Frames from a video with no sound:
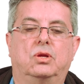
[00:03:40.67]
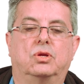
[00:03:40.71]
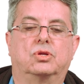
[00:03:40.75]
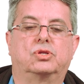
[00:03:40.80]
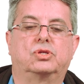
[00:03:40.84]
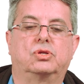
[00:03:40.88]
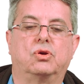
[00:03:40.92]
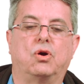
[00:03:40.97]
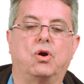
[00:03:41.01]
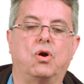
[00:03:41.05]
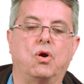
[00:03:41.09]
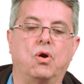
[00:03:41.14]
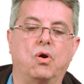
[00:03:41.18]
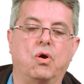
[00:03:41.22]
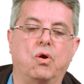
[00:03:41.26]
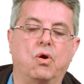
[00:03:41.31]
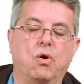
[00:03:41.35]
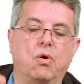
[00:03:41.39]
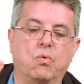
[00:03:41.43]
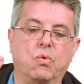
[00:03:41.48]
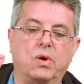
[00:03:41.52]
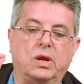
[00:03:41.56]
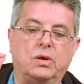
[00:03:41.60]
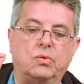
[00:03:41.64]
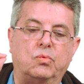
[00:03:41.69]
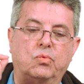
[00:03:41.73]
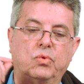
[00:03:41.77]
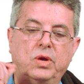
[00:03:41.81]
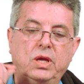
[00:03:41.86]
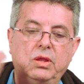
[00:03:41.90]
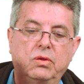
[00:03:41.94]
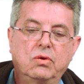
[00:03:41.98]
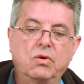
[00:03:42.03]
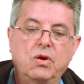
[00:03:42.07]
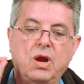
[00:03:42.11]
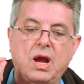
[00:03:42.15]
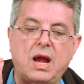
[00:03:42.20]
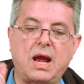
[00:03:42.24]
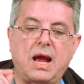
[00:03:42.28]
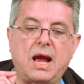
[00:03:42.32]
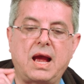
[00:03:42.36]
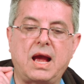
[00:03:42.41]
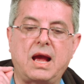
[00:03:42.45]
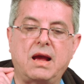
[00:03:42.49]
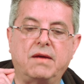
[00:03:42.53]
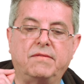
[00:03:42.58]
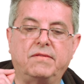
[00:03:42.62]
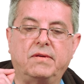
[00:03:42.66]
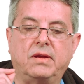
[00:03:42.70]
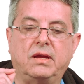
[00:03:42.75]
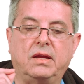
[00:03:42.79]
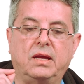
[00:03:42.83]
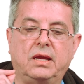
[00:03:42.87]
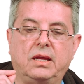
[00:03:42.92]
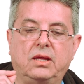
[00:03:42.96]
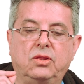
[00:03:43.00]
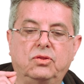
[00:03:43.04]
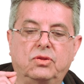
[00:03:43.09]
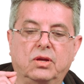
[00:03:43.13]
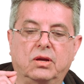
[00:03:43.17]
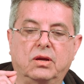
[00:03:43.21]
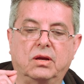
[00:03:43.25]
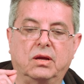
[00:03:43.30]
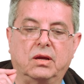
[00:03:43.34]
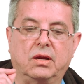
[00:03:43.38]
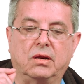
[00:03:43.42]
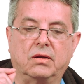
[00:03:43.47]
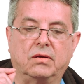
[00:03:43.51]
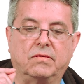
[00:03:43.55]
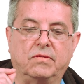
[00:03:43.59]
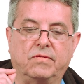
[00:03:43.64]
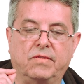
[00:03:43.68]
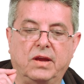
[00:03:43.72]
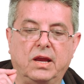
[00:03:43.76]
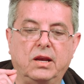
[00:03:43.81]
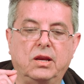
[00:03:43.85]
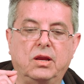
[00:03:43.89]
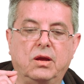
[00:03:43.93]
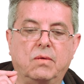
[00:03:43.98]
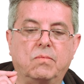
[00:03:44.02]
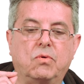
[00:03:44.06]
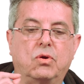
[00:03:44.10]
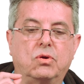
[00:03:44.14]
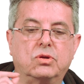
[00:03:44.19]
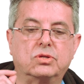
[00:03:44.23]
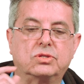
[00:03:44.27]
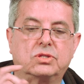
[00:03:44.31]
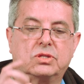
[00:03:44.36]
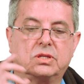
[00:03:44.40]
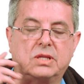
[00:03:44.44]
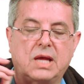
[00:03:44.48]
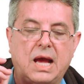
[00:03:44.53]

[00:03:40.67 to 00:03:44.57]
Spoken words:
So when we don't have integer variables,